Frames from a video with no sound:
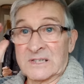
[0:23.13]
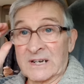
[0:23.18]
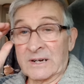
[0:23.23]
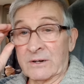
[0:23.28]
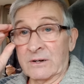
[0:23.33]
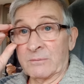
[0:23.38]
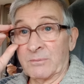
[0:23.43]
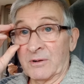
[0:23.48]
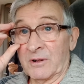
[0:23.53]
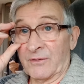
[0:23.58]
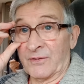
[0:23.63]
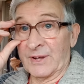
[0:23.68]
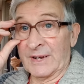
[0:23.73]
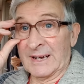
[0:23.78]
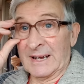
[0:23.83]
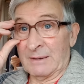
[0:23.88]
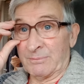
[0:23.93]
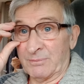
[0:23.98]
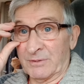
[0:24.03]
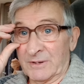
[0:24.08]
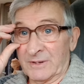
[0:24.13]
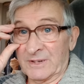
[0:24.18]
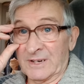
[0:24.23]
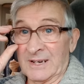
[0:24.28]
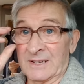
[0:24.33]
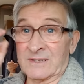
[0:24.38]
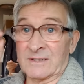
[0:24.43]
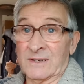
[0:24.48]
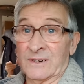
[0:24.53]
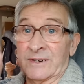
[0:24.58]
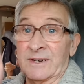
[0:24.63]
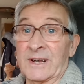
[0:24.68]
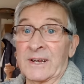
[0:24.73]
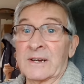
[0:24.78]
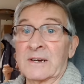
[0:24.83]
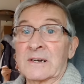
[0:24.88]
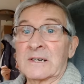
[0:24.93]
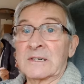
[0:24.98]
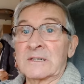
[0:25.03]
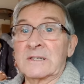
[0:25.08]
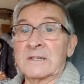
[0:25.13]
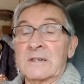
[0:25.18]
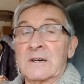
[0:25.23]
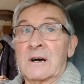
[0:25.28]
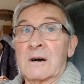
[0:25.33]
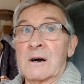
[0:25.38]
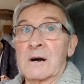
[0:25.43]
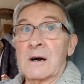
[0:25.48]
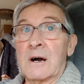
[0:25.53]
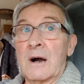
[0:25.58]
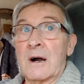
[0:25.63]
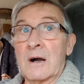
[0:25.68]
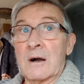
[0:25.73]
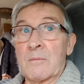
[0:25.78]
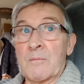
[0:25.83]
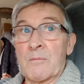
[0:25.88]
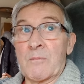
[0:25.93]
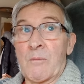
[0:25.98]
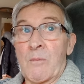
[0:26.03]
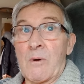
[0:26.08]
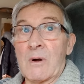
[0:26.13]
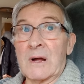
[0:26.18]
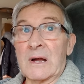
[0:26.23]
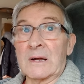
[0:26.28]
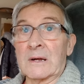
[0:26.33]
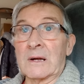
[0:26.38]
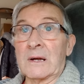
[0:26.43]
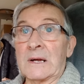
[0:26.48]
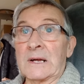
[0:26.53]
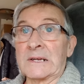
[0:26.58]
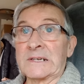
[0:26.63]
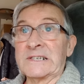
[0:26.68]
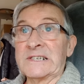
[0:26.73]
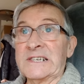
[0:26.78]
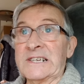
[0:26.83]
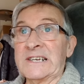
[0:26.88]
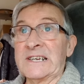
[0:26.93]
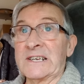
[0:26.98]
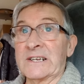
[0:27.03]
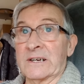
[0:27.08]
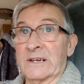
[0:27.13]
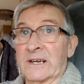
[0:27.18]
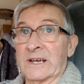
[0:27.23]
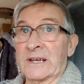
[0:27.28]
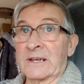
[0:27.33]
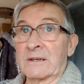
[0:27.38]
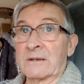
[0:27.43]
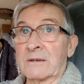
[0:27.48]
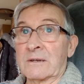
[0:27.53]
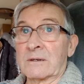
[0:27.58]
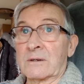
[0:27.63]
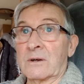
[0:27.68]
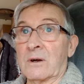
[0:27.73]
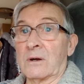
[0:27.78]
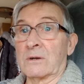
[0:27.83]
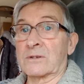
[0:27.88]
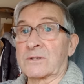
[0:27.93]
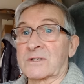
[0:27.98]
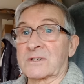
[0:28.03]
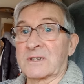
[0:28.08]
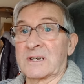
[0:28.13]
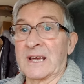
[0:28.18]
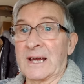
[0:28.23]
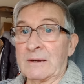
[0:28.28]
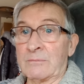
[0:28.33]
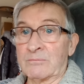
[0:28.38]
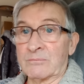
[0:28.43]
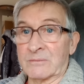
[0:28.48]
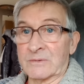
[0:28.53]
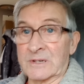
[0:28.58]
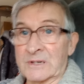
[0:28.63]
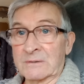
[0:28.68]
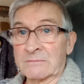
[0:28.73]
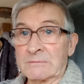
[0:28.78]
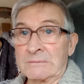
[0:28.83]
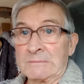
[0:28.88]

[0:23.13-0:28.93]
Terrible thing happened yesterday. I nearly got scammed.